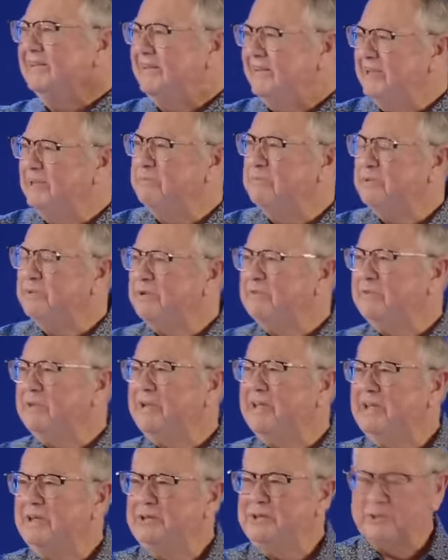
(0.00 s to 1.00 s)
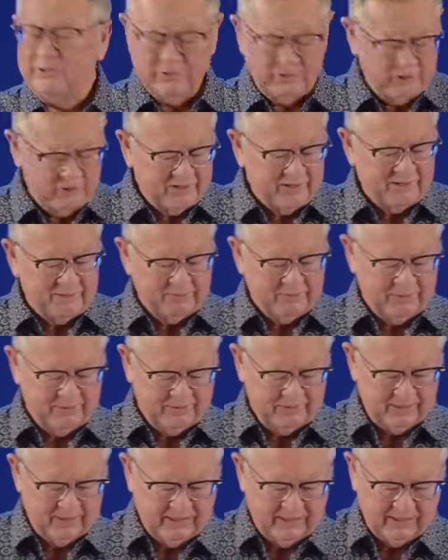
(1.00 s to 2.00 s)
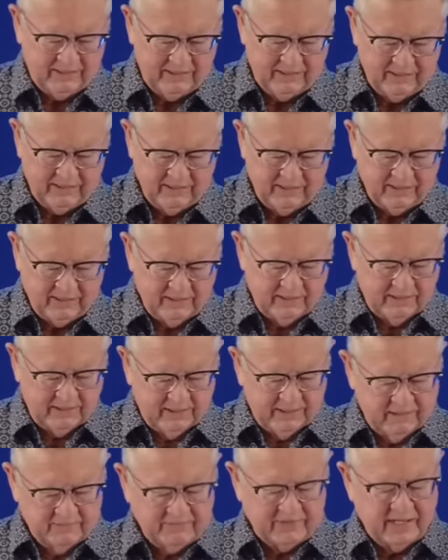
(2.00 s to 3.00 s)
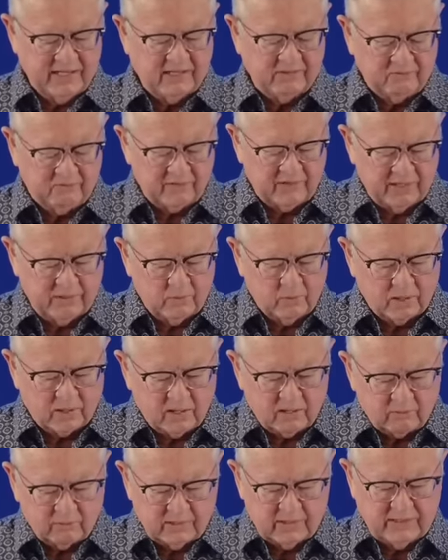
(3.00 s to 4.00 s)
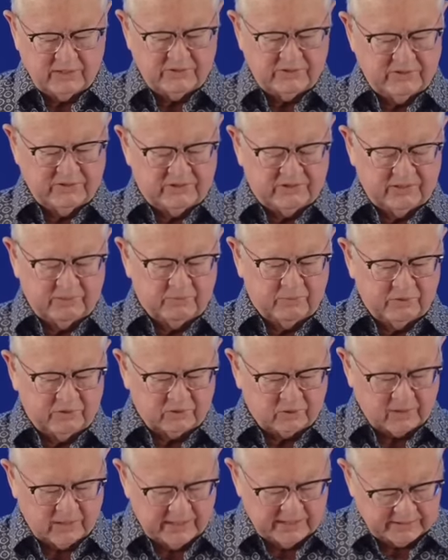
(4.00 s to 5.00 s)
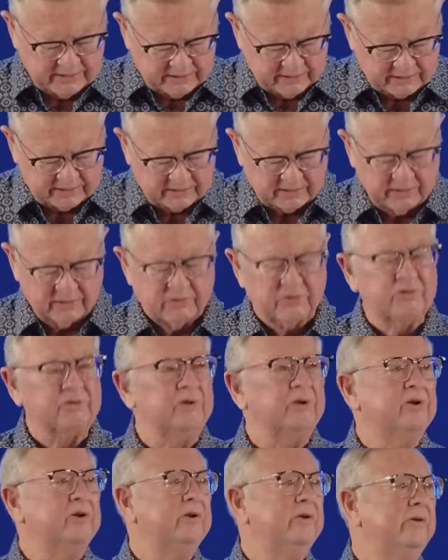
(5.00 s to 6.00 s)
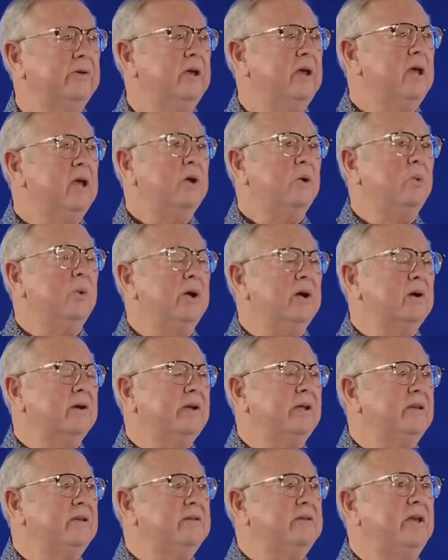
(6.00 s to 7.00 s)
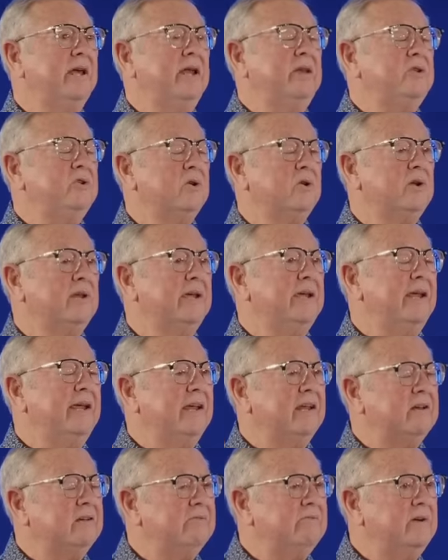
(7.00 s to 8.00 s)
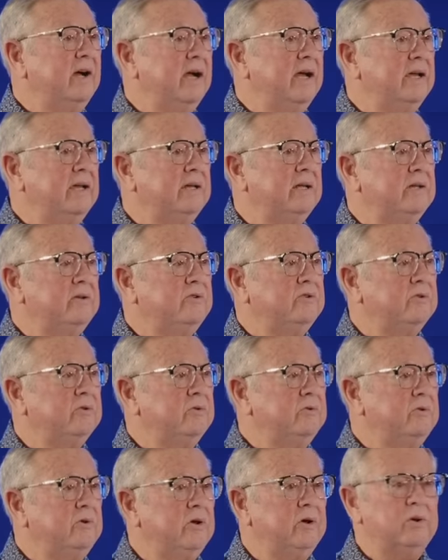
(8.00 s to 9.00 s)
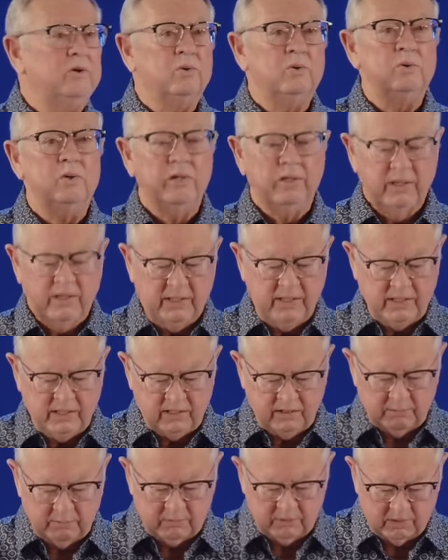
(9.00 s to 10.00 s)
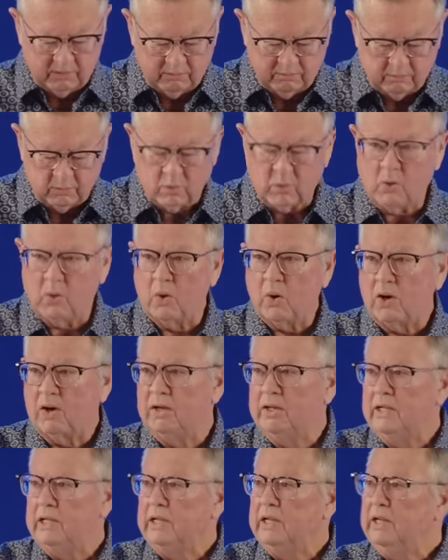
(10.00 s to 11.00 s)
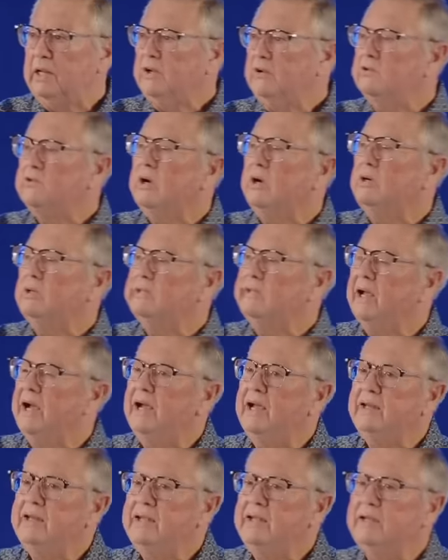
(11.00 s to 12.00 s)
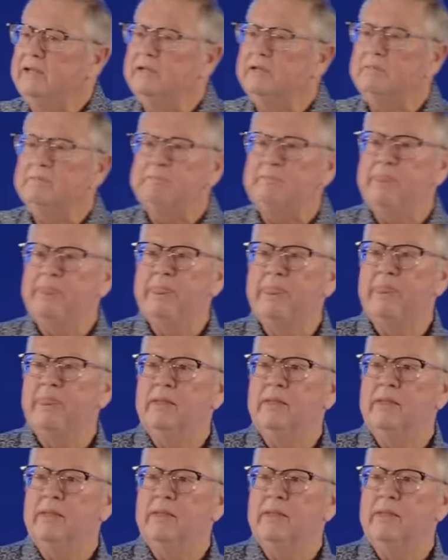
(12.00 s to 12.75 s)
the deeper the relationship. And thankfully, where our relationship with Christ is concerned, we are continually invited to know Him more. Draw nigh to Him,